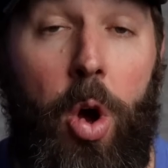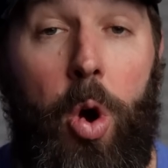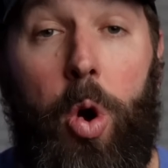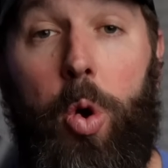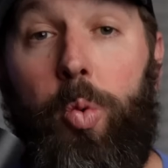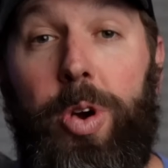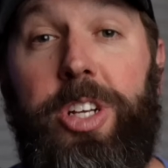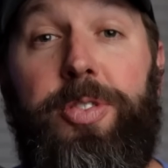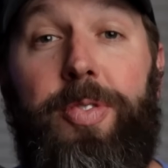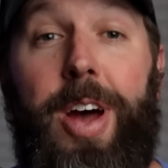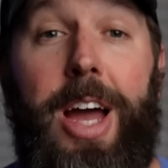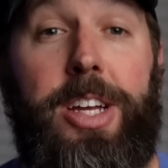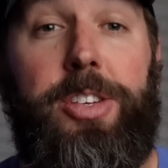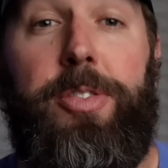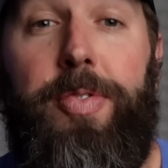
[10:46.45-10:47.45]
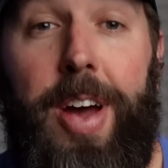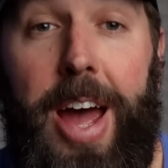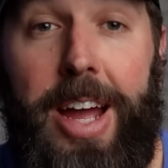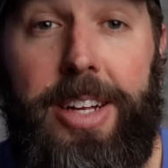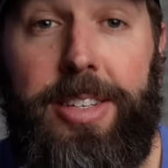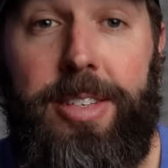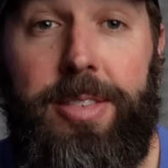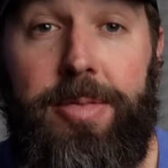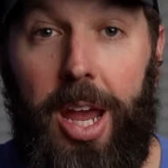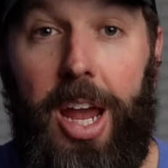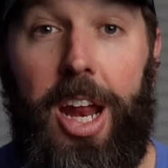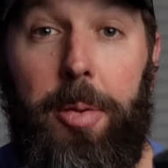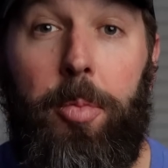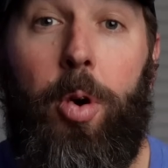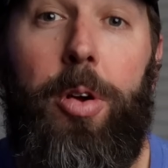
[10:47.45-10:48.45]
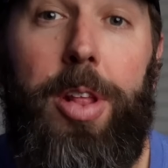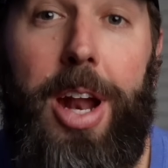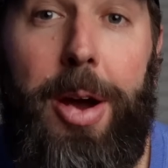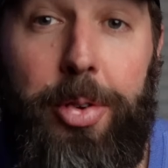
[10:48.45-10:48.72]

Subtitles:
or which facts are facts any more than I